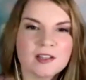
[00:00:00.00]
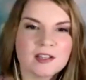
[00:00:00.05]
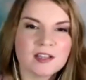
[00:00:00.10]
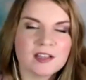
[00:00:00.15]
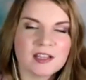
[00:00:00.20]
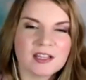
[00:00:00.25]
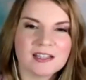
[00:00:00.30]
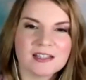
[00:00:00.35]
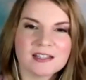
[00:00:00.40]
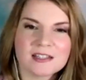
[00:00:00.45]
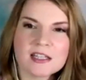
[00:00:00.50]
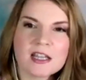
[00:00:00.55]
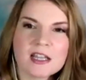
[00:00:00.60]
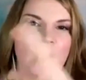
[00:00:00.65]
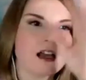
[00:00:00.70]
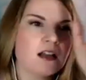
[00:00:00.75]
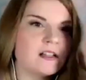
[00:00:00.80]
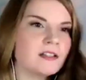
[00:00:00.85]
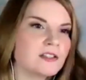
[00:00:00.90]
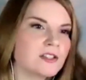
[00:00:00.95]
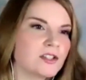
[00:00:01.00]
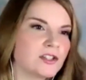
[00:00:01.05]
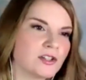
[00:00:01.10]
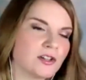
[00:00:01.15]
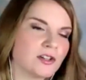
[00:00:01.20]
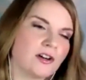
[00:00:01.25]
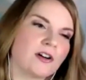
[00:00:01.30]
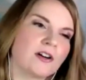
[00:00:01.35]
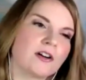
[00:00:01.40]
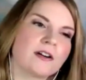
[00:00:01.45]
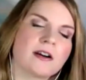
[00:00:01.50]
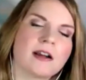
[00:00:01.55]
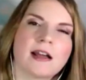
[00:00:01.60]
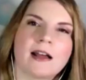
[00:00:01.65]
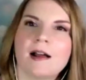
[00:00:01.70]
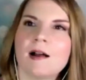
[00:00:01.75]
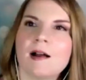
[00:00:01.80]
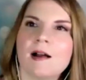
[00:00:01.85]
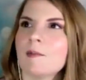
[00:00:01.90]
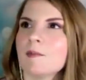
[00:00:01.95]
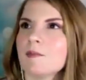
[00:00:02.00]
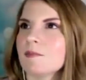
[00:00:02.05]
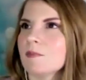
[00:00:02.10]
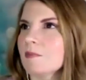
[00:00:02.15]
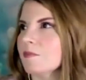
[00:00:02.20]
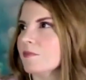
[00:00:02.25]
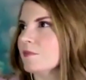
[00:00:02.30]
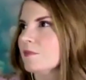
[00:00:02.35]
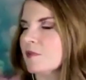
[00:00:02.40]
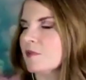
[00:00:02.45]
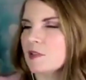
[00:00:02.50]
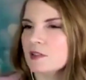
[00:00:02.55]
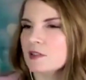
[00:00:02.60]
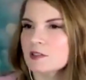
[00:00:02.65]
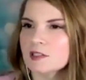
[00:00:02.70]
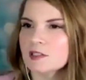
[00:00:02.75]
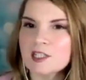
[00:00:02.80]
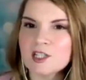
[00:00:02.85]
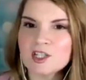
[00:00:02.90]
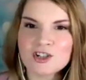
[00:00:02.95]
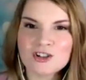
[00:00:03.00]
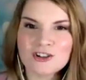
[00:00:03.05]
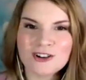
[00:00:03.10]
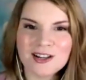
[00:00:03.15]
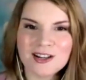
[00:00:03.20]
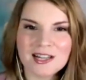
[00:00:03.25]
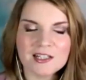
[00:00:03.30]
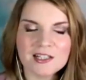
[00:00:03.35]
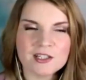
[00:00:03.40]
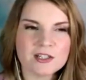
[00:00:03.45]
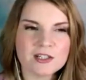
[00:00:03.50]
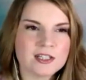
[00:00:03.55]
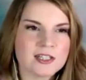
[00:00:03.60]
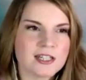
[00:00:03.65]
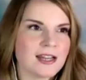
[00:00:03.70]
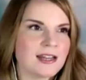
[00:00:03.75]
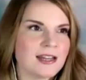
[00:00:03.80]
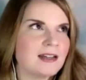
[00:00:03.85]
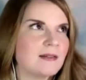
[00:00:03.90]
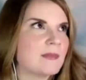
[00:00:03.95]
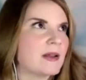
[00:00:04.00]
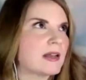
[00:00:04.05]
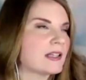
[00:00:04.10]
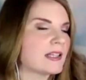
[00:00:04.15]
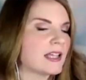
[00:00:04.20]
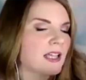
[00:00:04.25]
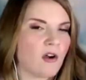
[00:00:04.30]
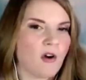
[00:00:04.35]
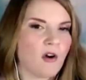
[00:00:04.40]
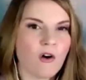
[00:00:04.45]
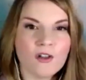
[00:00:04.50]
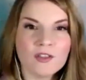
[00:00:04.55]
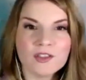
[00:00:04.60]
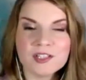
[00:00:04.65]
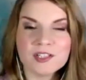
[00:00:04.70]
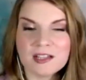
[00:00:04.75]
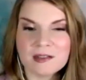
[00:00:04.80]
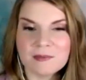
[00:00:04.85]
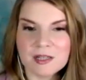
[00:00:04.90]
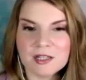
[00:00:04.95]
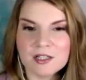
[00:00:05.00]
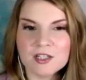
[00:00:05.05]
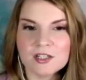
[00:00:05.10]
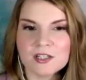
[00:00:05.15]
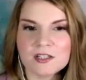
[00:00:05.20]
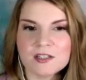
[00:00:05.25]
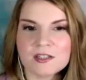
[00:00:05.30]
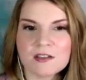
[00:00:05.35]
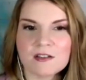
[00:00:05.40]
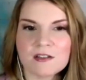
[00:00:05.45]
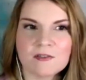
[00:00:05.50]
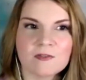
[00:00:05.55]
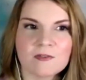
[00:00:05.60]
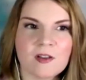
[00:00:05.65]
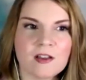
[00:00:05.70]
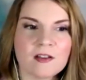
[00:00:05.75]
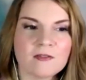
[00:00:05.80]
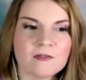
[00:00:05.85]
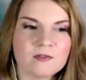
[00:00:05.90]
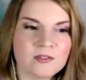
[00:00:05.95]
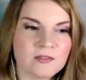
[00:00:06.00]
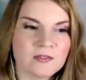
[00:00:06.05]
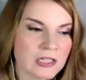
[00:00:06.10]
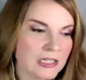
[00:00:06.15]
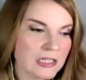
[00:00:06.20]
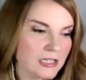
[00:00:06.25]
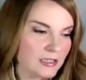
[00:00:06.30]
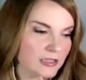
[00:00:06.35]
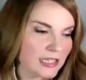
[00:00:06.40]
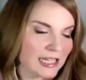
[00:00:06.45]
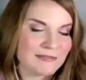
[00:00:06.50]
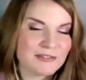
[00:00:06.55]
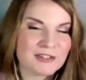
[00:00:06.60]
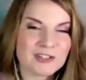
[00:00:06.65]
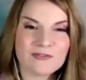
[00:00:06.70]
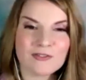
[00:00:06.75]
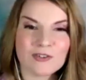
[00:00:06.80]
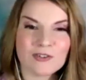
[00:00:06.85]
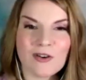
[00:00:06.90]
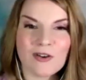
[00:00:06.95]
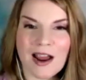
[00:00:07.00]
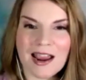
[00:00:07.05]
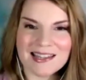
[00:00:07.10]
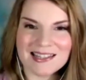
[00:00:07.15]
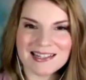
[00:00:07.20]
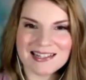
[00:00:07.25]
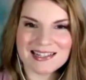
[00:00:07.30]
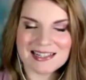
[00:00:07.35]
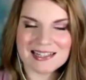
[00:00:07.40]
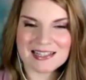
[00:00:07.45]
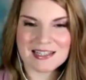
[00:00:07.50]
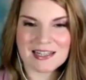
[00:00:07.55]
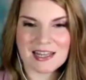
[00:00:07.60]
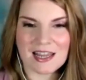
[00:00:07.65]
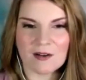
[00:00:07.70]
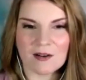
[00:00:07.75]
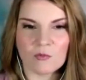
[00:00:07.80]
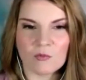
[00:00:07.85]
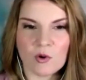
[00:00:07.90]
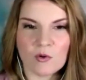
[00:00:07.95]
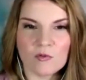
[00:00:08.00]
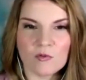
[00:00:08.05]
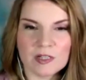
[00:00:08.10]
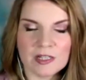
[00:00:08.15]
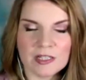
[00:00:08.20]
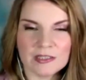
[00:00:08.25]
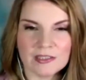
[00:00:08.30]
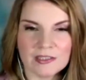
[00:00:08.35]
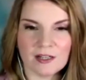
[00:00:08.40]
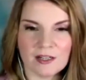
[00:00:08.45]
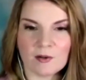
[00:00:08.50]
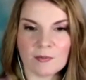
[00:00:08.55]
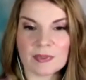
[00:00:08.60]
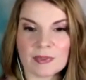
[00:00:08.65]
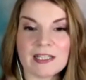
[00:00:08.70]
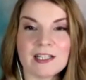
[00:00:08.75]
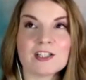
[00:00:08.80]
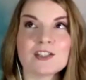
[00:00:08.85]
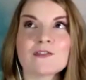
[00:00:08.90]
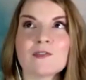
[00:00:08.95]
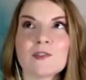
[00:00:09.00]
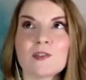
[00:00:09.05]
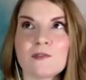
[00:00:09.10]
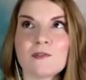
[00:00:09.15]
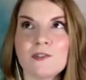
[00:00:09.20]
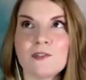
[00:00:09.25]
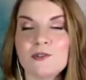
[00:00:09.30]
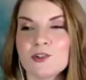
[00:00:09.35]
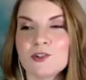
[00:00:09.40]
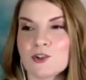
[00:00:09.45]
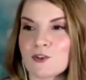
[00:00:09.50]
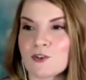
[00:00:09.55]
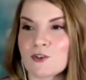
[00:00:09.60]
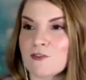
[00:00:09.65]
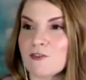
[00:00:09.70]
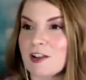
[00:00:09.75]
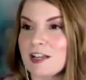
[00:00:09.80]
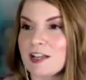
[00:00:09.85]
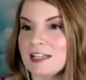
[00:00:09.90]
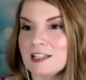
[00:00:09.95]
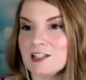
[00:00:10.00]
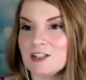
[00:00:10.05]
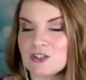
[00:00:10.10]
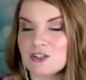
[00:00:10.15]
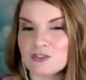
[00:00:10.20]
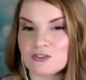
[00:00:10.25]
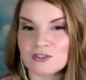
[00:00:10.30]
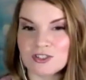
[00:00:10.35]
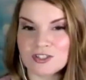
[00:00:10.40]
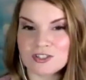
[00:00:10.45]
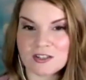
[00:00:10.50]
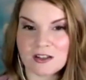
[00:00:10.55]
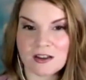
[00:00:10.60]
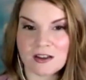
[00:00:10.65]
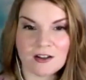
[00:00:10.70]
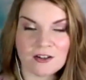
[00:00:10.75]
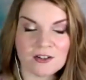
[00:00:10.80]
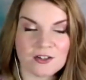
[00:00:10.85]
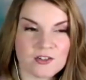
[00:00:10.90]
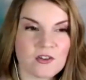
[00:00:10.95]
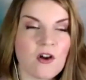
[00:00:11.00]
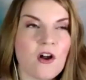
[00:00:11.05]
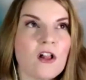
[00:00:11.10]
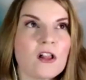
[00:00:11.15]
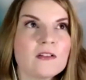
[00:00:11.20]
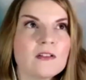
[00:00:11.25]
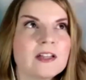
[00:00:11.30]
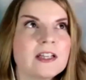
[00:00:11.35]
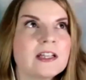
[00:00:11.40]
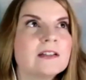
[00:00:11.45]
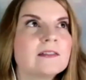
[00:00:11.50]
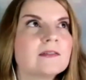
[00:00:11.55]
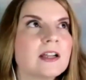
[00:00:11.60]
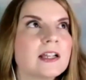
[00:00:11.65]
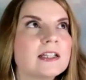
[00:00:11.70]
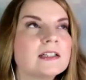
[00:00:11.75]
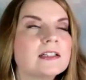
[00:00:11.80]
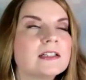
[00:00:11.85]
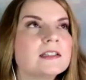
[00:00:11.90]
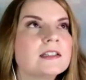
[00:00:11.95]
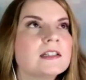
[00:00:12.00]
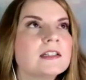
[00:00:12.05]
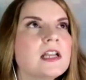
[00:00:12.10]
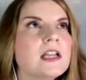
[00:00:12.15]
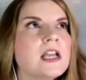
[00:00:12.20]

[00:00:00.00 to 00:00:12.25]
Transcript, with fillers: of other things, culture, um, leisure and entertainment, like all the dimensions of, of life's varieties get woven in there, plans for the future, financial desires, all of it, right?